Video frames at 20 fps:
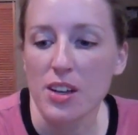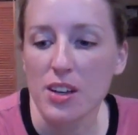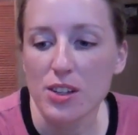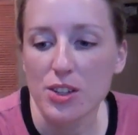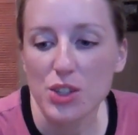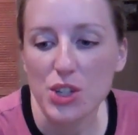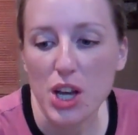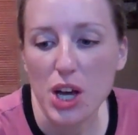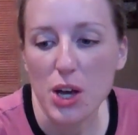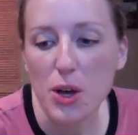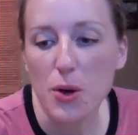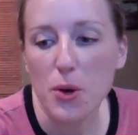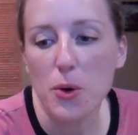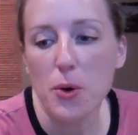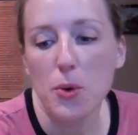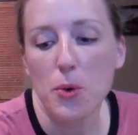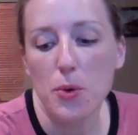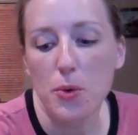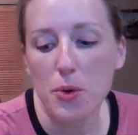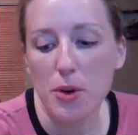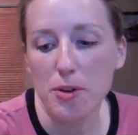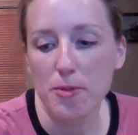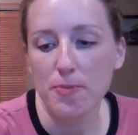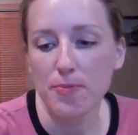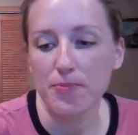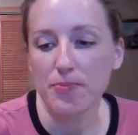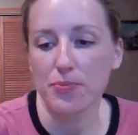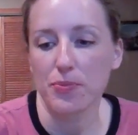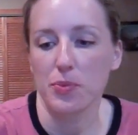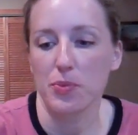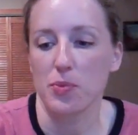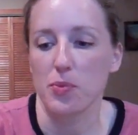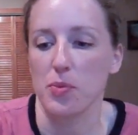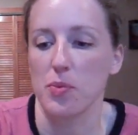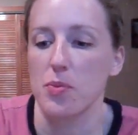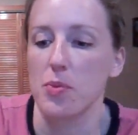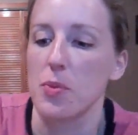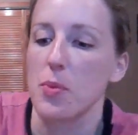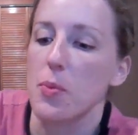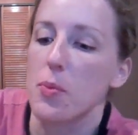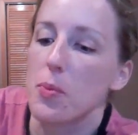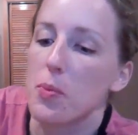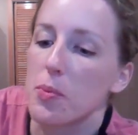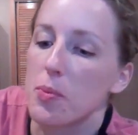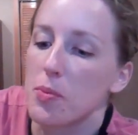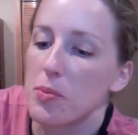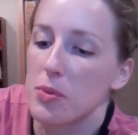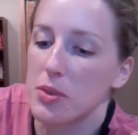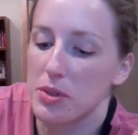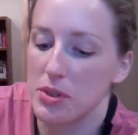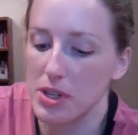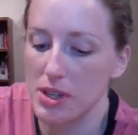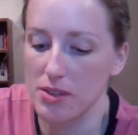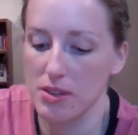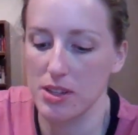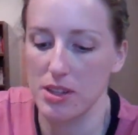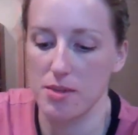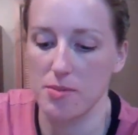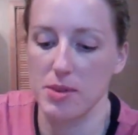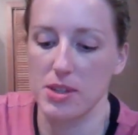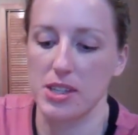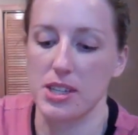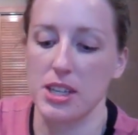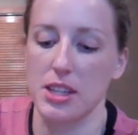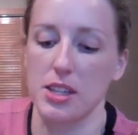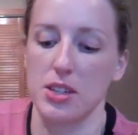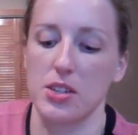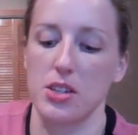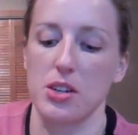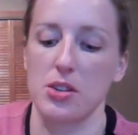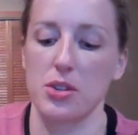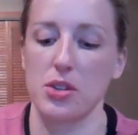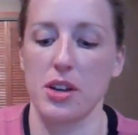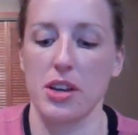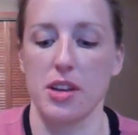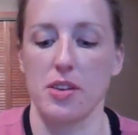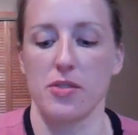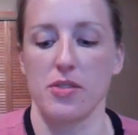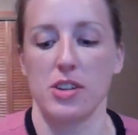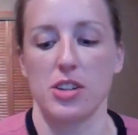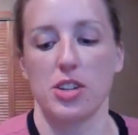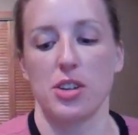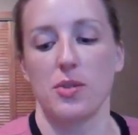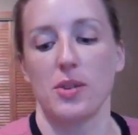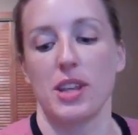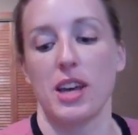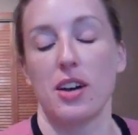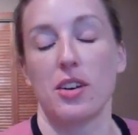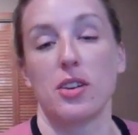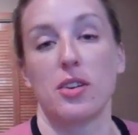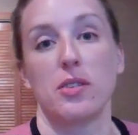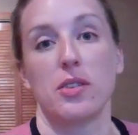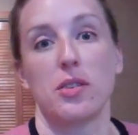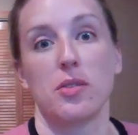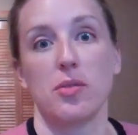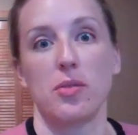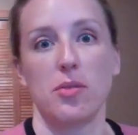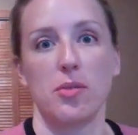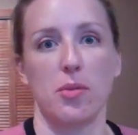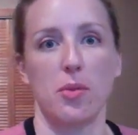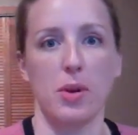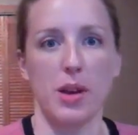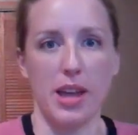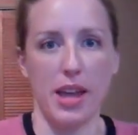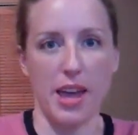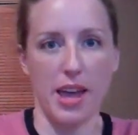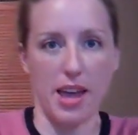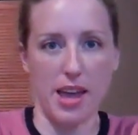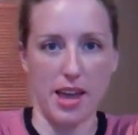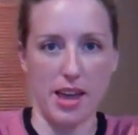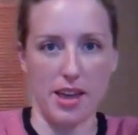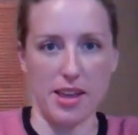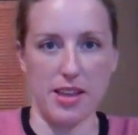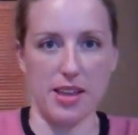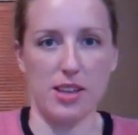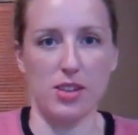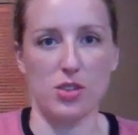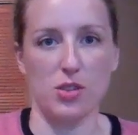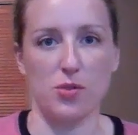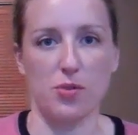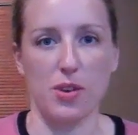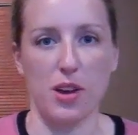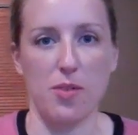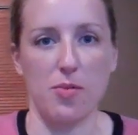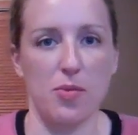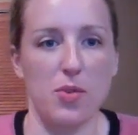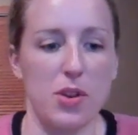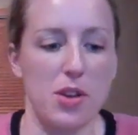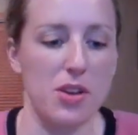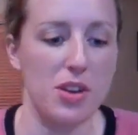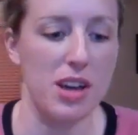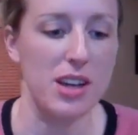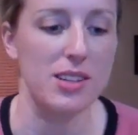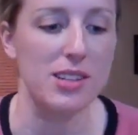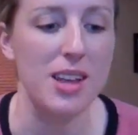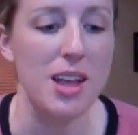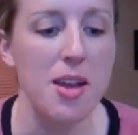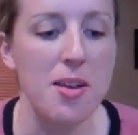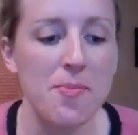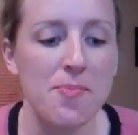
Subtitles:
So, let me set this here so I can reach it without going way into frame for you guys.